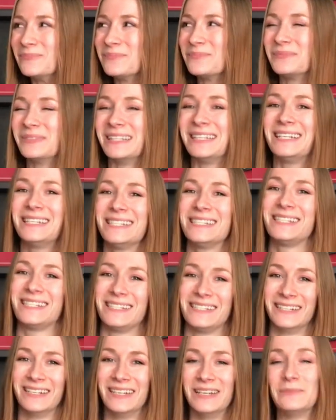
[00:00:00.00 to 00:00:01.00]
please
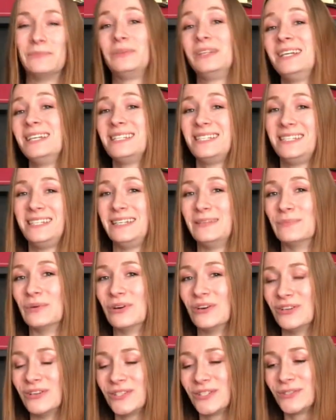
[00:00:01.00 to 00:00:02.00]
deburr
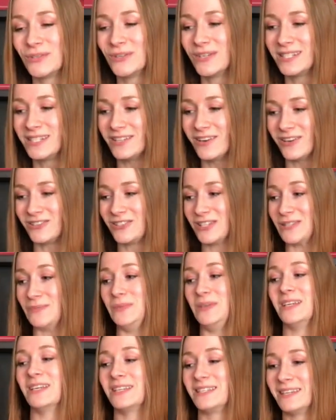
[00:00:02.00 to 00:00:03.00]
your swords, not just
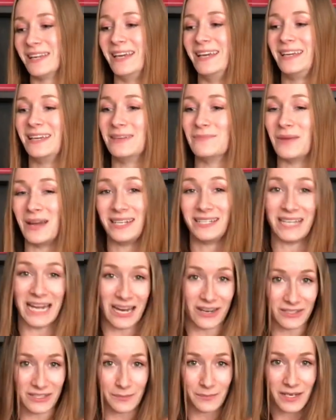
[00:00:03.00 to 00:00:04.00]
because like it might
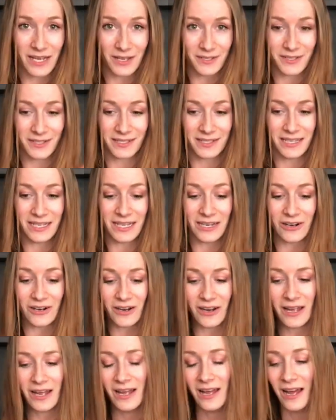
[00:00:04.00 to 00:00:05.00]
tear somebody else's gear,
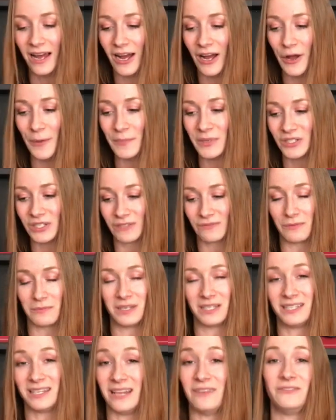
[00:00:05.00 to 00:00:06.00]
but just from a
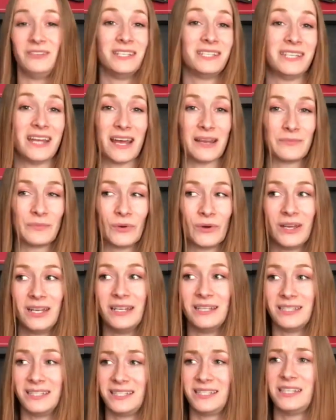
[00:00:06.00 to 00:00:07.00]
safety standpoint,
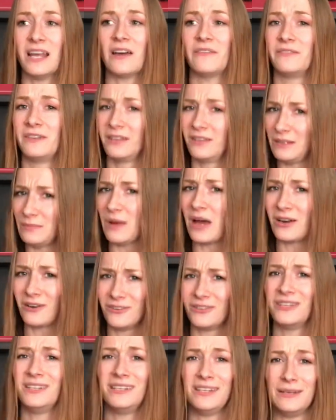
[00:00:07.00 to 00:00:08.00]
it's definitely better
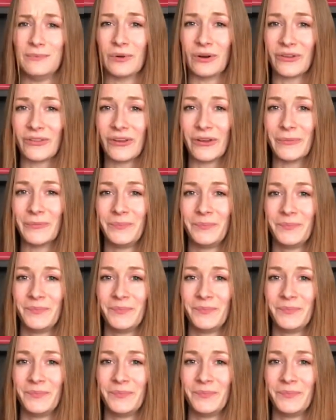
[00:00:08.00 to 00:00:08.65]
to deburr them.